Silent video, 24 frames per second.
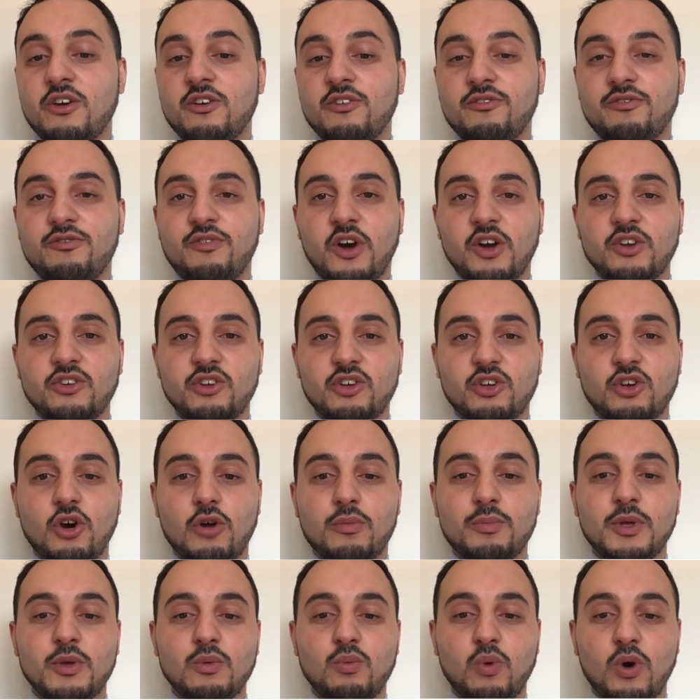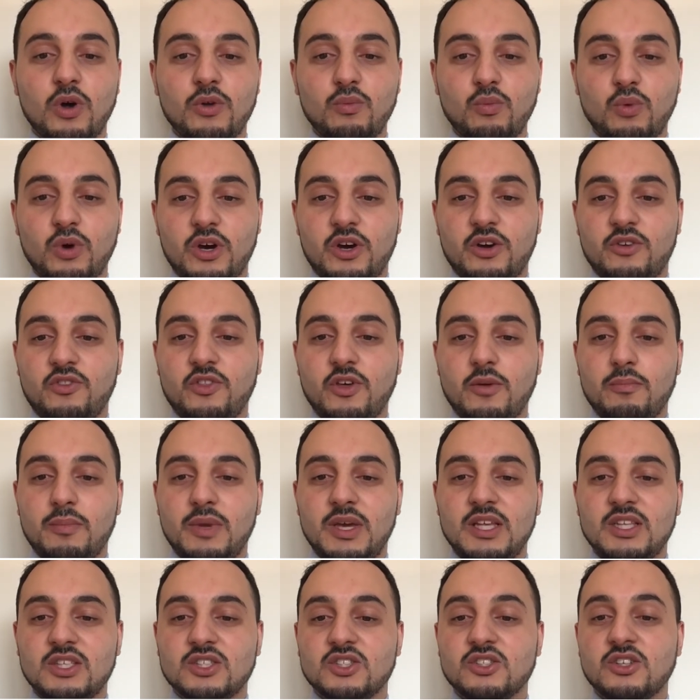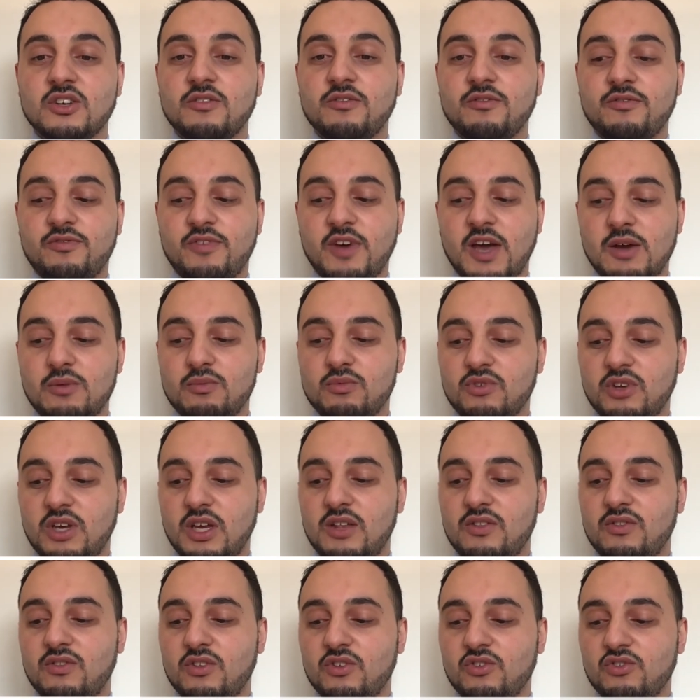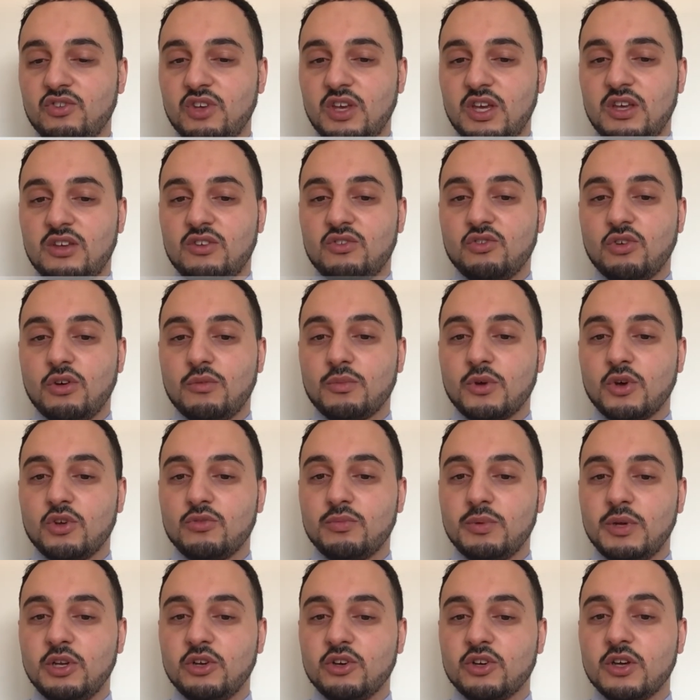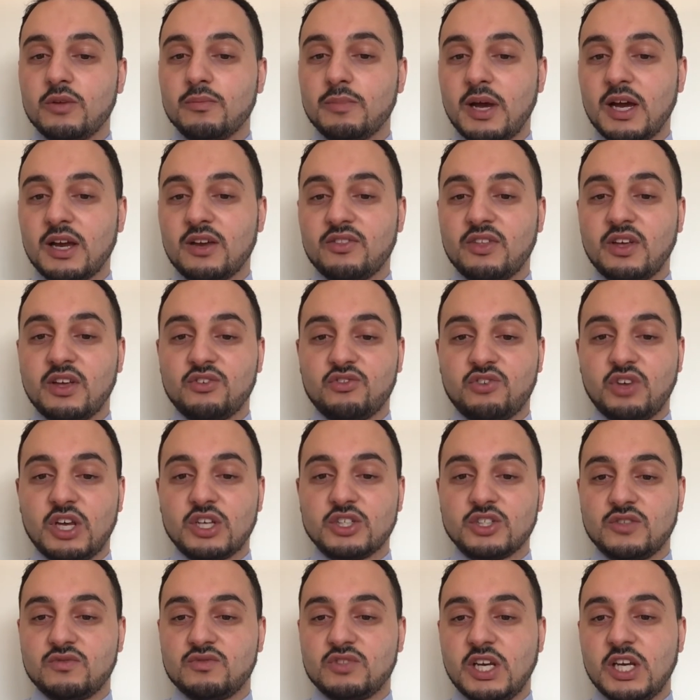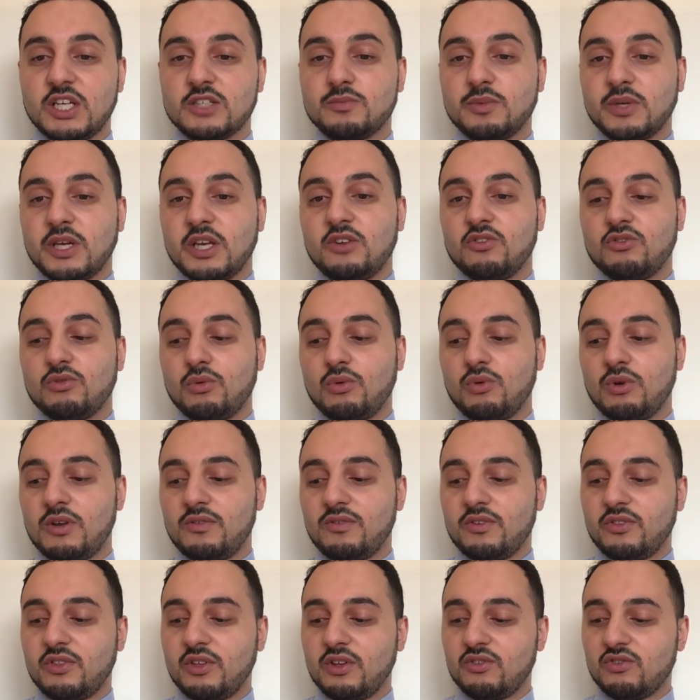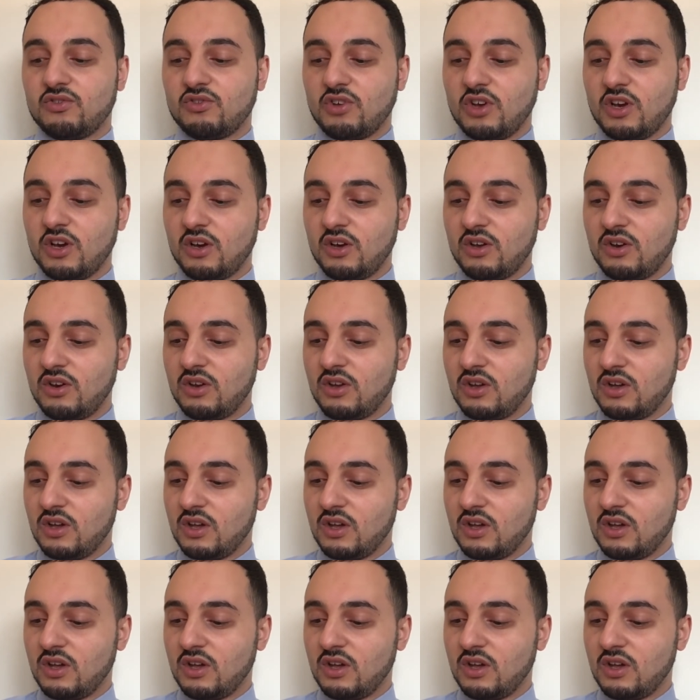Find and copy one word that means found in the sea. So I'm going to be looking back at that section of text beginning, do all living things turn.